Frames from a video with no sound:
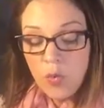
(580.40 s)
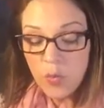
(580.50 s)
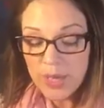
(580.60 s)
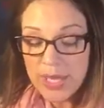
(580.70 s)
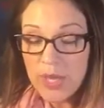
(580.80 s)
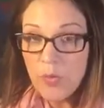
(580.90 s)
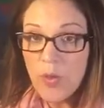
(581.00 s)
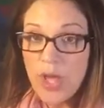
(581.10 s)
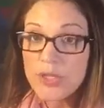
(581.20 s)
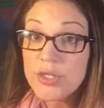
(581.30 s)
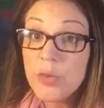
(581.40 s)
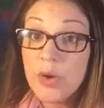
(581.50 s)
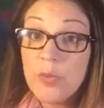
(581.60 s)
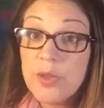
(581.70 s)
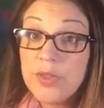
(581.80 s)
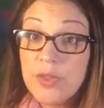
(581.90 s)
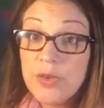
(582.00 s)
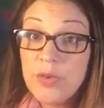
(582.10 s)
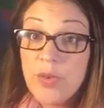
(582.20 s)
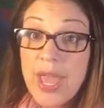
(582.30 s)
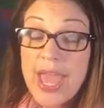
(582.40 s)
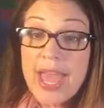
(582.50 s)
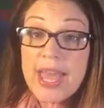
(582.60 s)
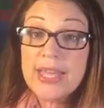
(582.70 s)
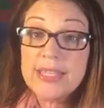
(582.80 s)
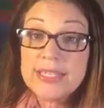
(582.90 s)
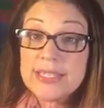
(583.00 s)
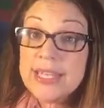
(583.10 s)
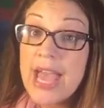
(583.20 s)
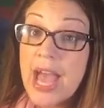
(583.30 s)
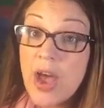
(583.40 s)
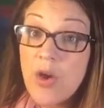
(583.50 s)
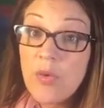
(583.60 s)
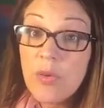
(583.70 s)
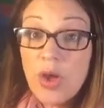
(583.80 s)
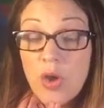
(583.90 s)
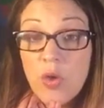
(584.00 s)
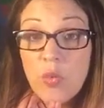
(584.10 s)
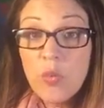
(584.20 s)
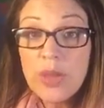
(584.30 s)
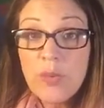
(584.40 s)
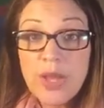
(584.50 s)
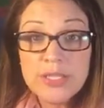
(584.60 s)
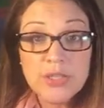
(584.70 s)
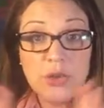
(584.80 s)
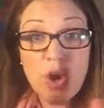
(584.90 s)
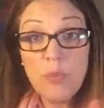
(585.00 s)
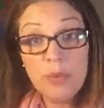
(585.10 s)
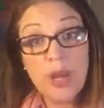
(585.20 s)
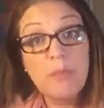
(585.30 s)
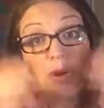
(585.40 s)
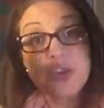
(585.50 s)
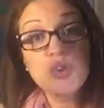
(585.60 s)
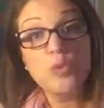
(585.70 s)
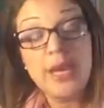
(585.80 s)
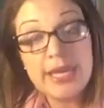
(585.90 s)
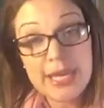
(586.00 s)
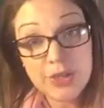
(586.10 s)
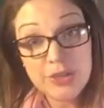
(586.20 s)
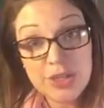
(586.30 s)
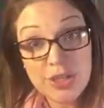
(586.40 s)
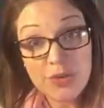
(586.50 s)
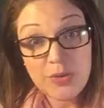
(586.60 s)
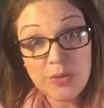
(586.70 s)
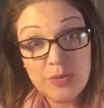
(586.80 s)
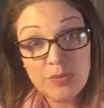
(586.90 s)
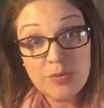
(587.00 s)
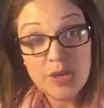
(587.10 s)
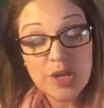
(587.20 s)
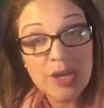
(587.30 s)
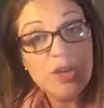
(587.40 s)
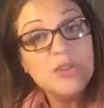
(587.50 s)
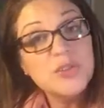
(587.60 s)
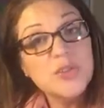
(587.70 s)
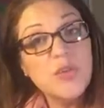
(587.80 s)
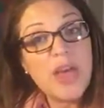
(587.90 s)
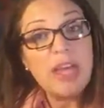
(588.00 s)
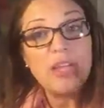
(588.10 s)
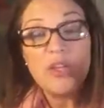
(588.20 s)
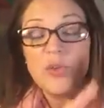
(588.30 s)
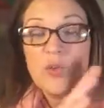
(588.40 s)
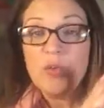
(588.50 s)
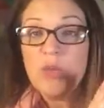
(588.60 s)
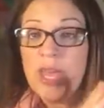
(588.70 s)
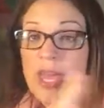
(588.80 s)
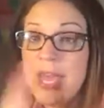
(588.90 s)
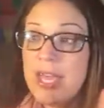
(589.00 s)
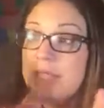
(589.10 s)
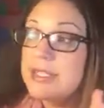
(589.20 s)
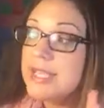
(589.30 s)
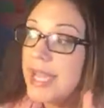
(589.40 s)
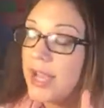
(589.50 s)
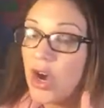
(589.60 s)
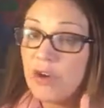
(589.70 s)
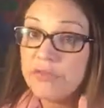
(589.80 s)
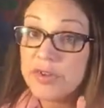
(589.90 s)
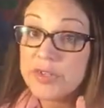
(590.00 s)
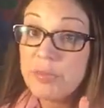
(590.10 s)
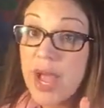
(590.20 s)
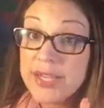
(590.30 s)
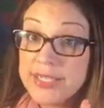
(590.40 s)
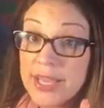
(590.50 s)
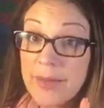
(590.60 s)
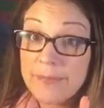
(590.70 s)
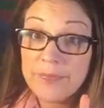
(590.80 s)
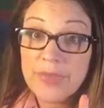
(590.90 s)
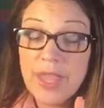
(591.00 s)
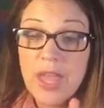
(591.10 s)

we want to work with you, and now we want to open up our training to you so that you can take our first practicum.